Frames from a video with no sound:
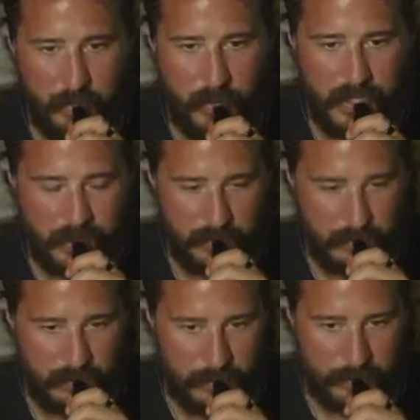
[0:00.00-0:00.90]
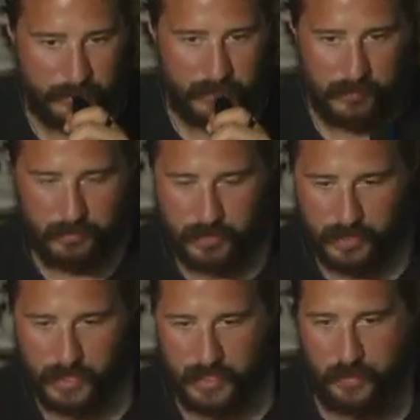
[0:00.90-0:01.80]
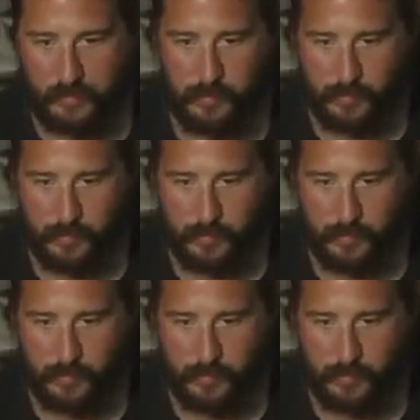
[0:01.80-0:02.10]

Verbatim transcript: weddings. But then I